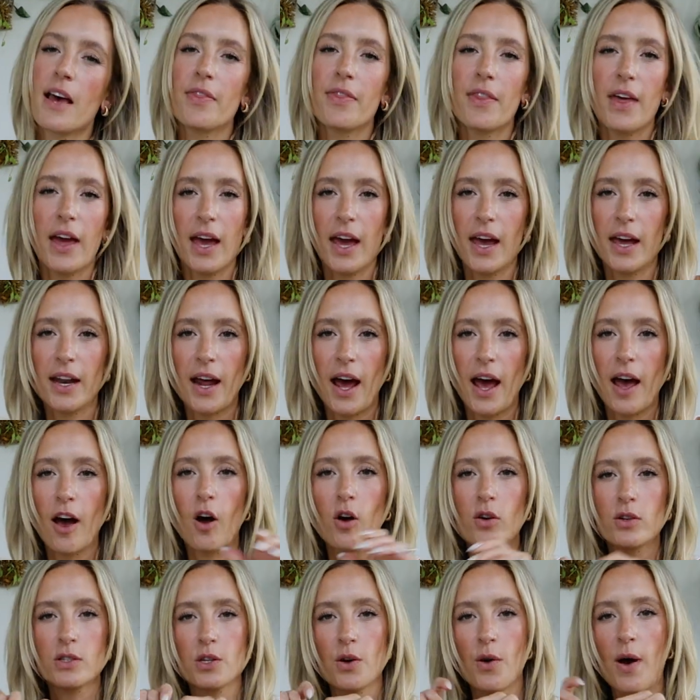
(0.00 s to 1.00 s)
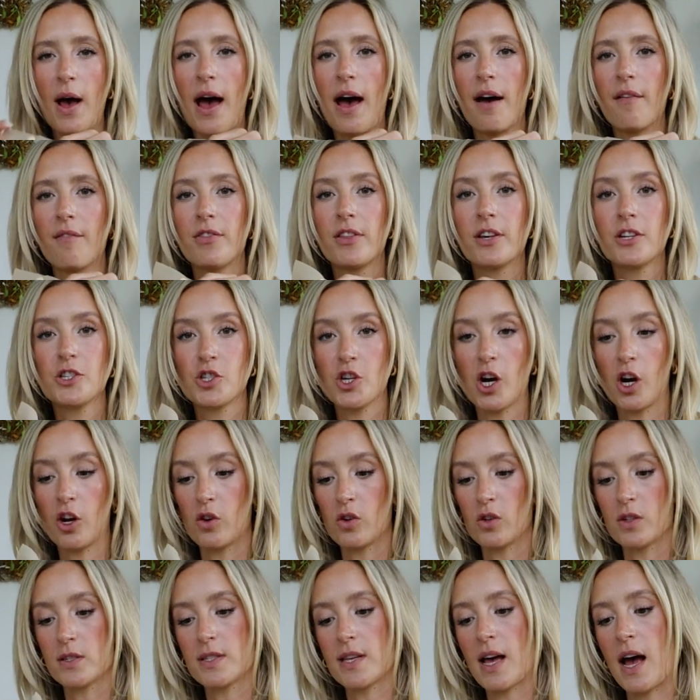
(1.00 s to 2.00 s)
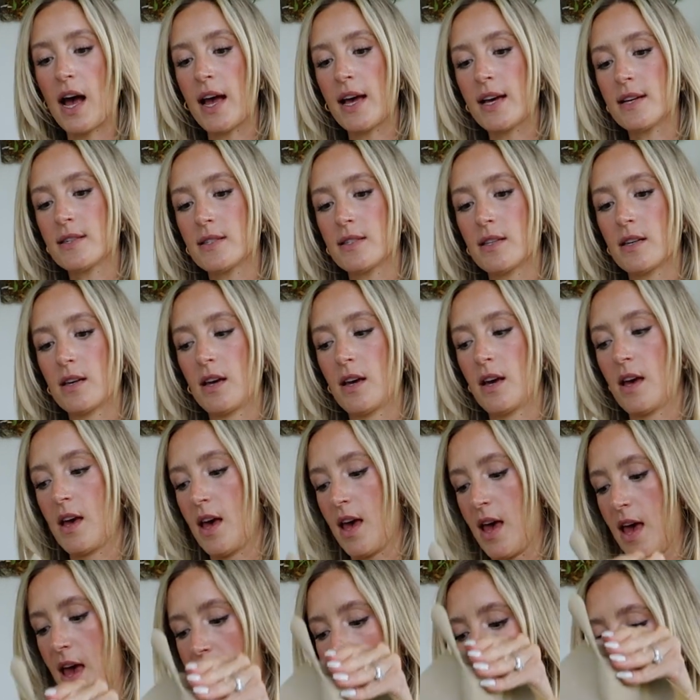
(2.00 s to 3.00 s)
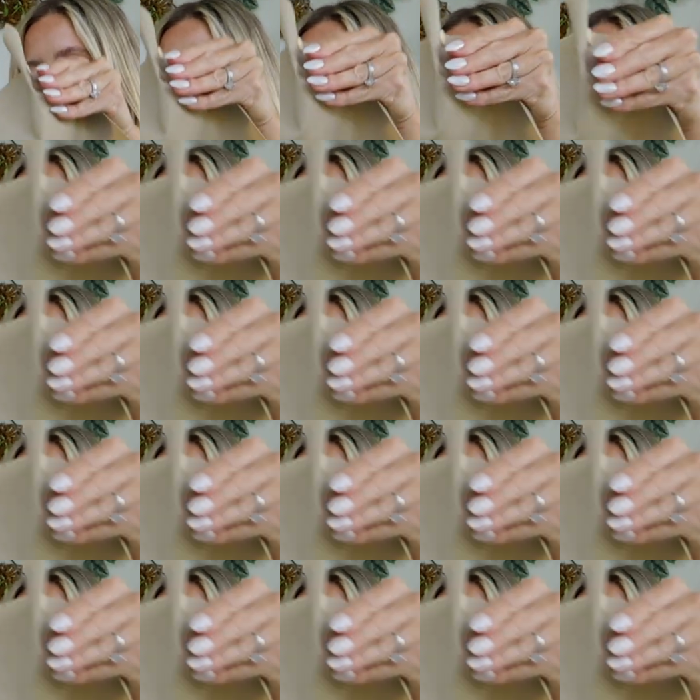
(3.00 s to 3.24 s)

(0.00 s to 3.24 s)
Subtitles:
and then I also have the jungle size. And